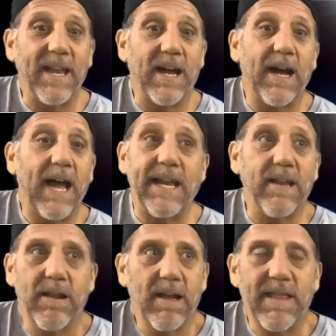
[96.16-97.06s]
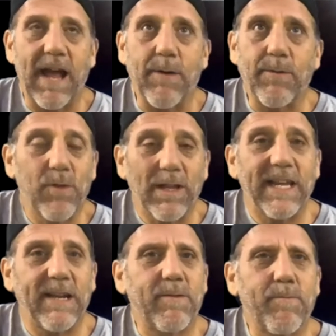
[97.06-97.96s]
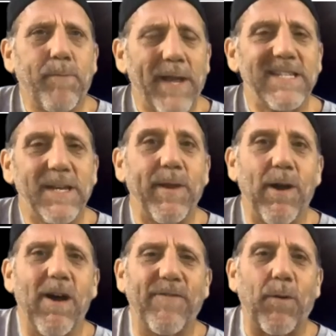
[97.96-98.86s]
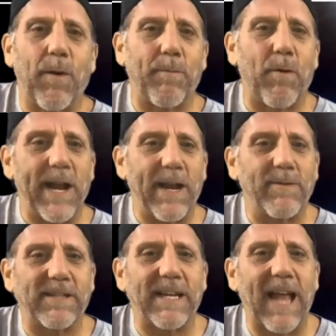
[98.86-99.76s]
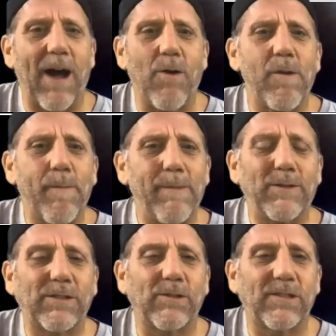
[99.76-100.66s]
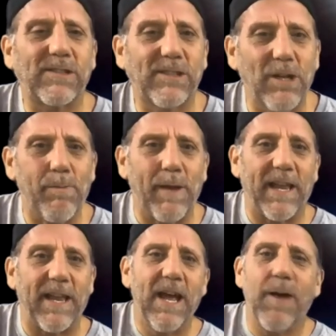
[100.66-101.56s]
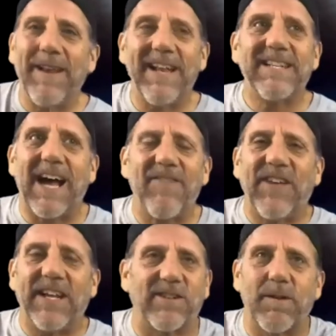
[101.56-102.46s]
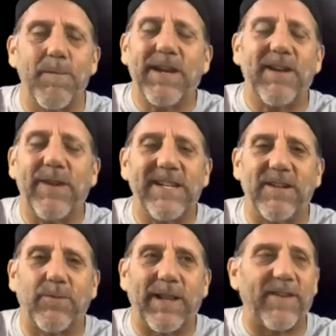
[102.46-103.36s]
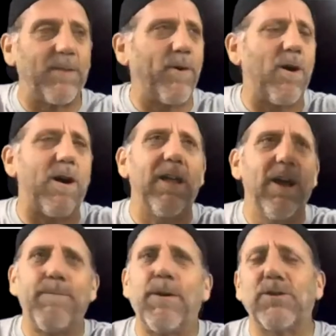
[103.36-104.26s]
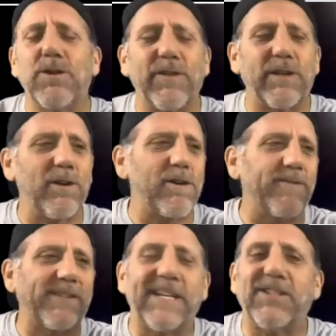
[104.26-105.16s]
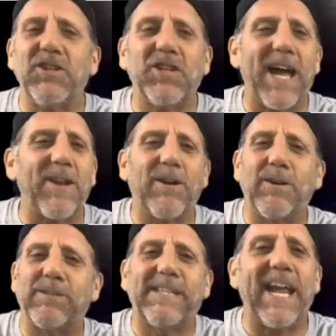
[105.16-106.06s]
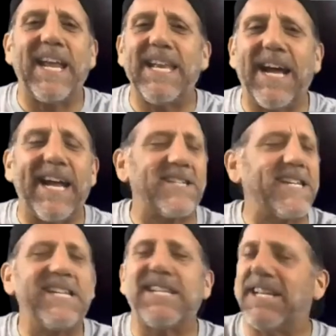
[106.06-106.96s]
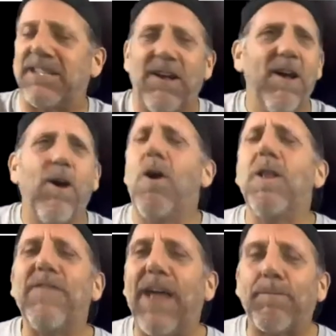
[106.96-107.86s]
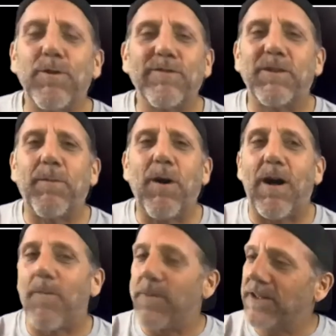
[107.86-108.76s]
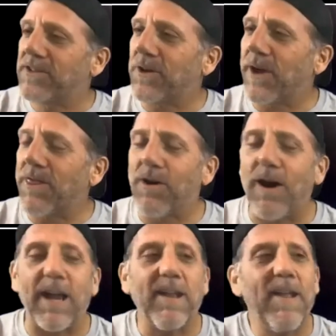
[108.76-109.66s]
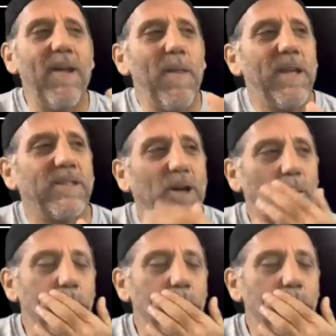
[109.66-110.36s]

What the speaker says: And it was really pissing me off at one point. I'm just like, how are people so stupid? I mean, it's obvious. There's a million reasons we live on the ball. Boats over the curve, sticks and shadows, day and night, seasons. All of that proves the ball. So I thought. So